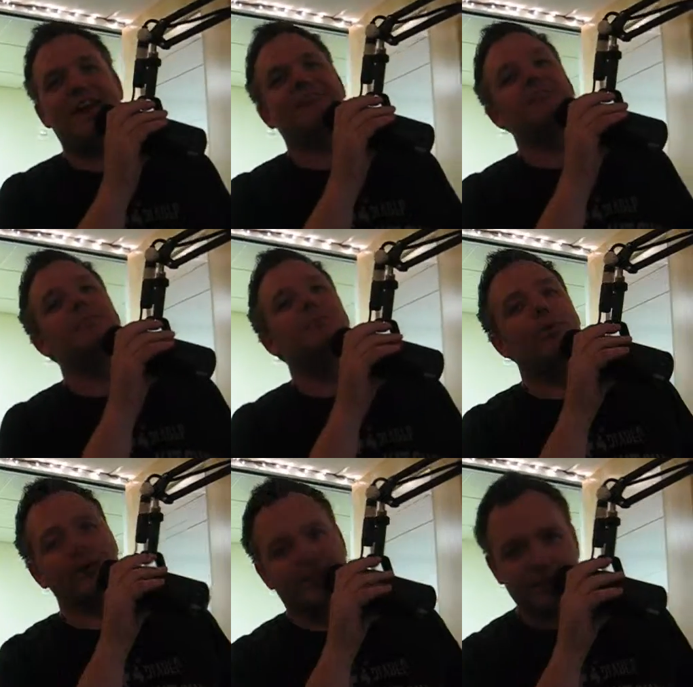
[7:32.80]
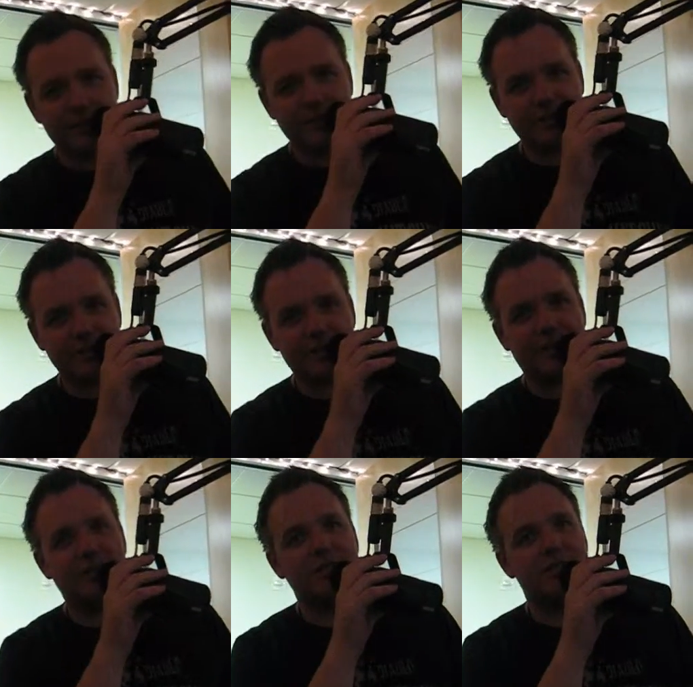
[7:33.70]
fact that they're born again Christians
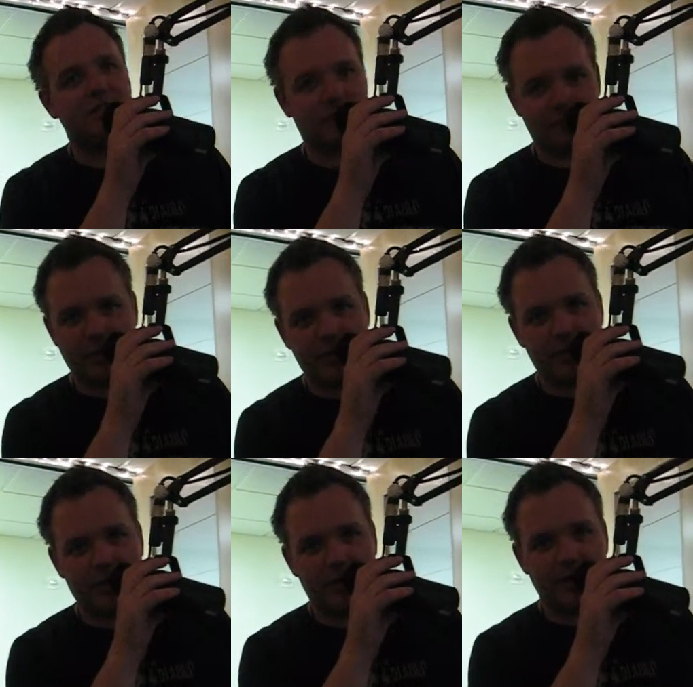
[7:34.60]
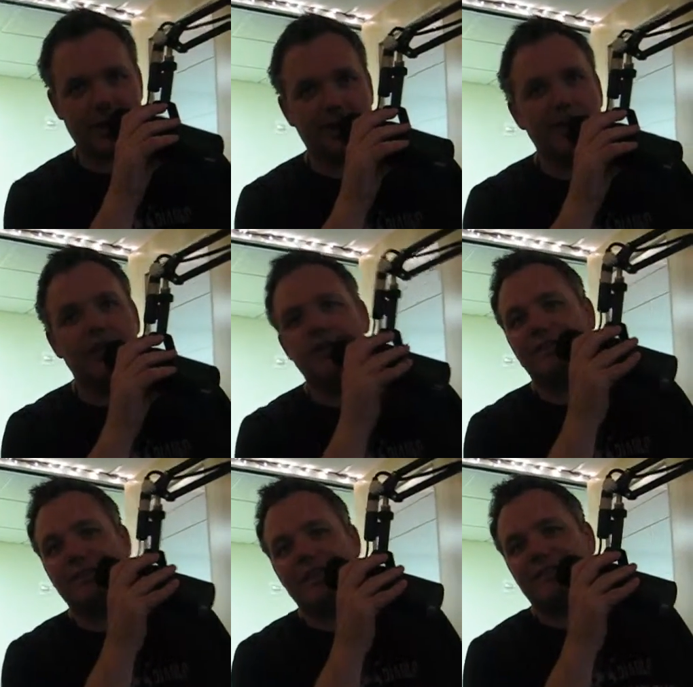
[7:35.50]
and she's doing the Playboy thing, you
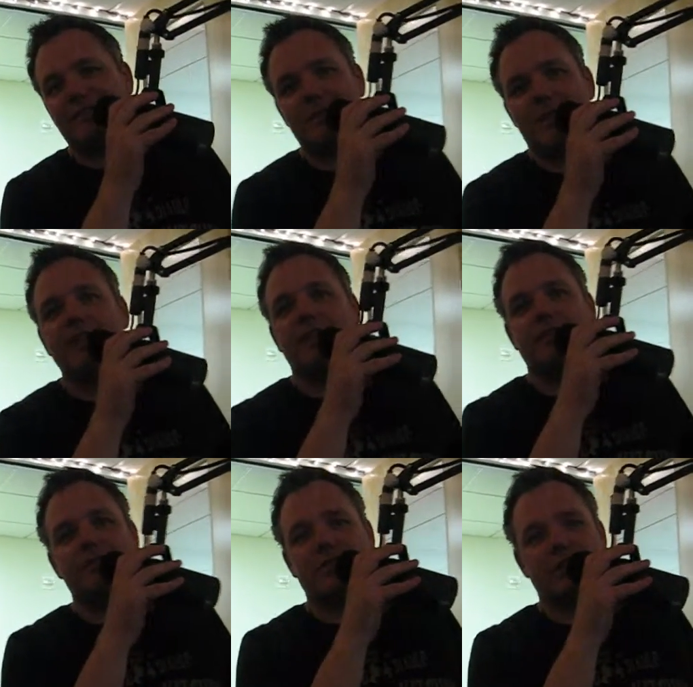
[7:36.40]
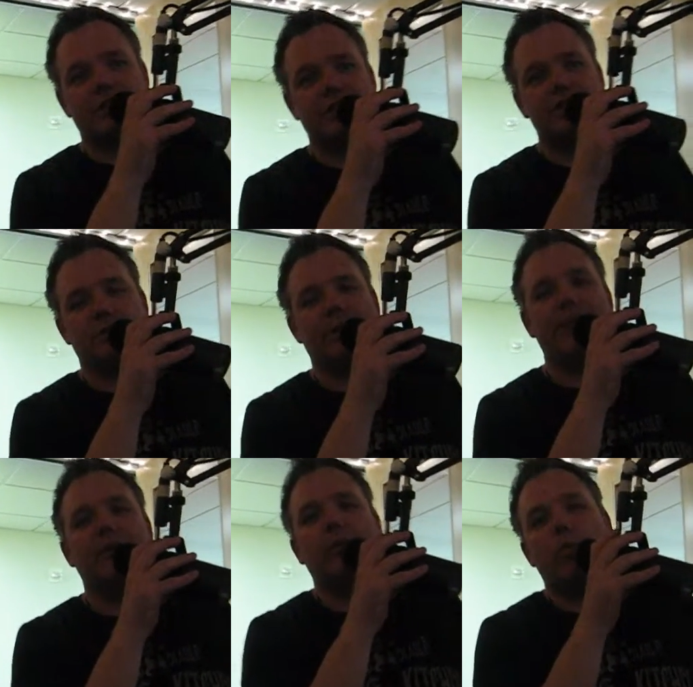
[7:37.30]
could take it from the angle like the song she doesn't want to
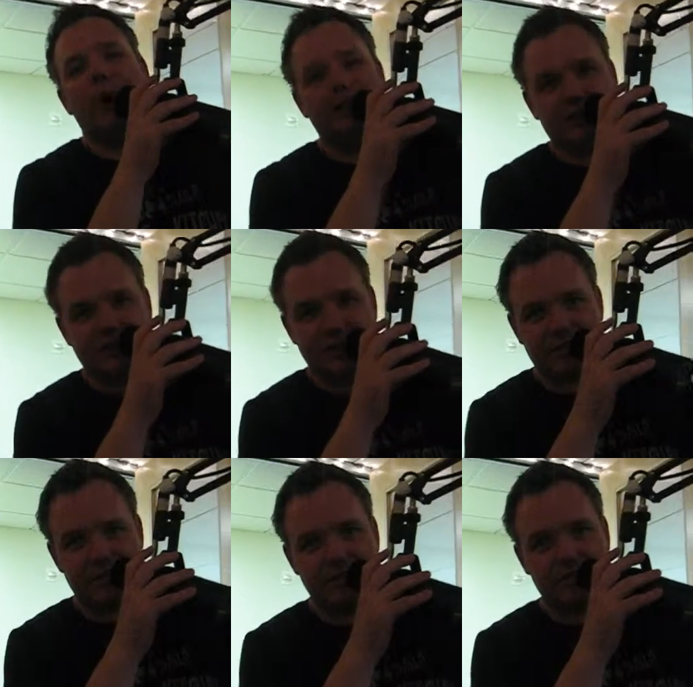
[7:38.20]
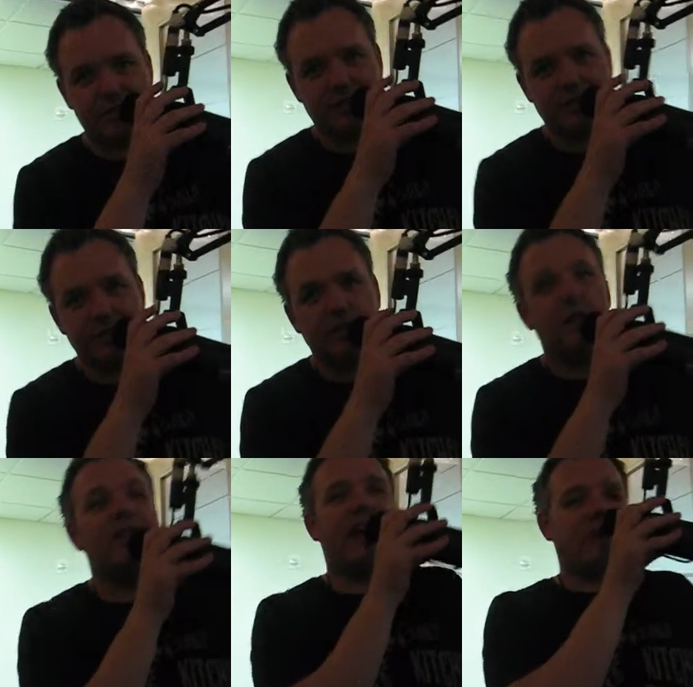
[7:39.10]
hear while she's at the shoot.
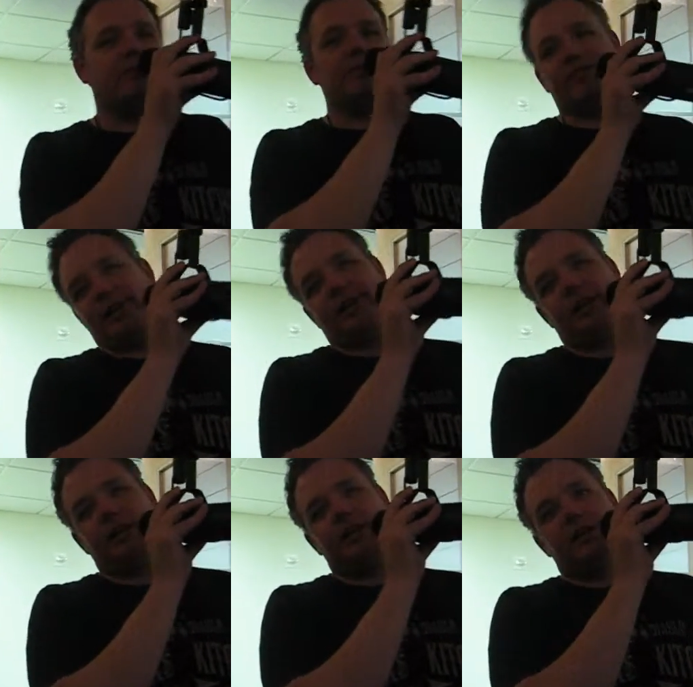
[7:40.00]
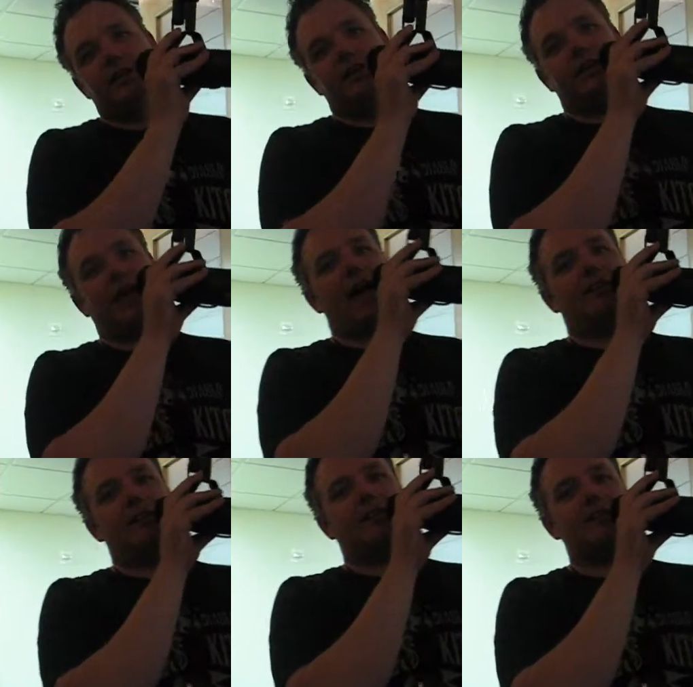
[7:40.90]
That would be funny. You could
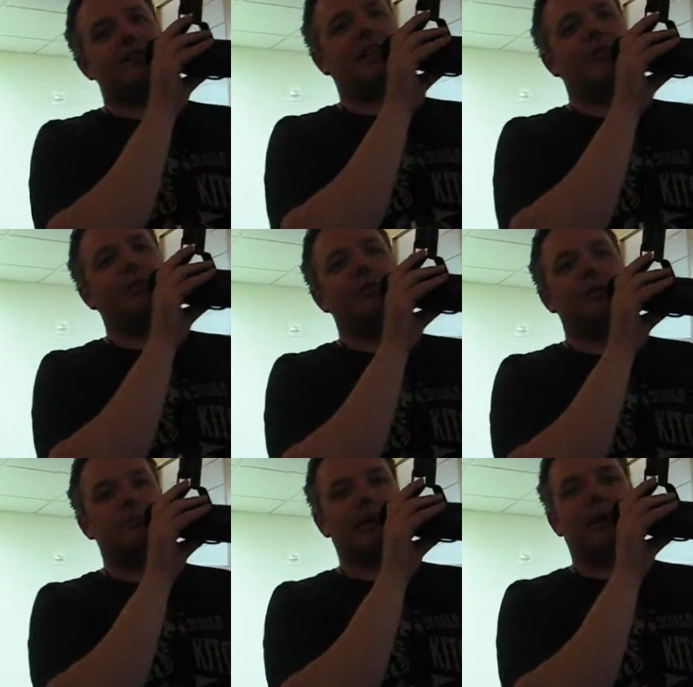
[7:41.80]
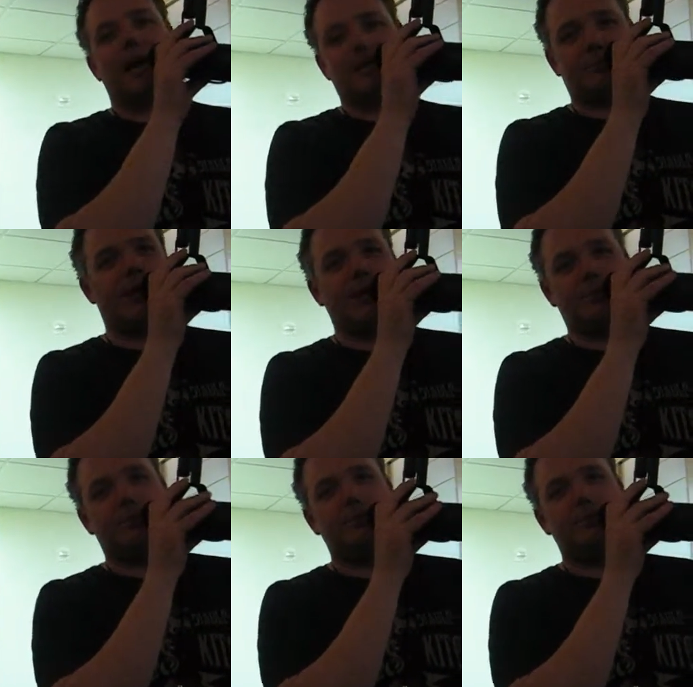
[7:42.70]
have because at that point we could bring gospel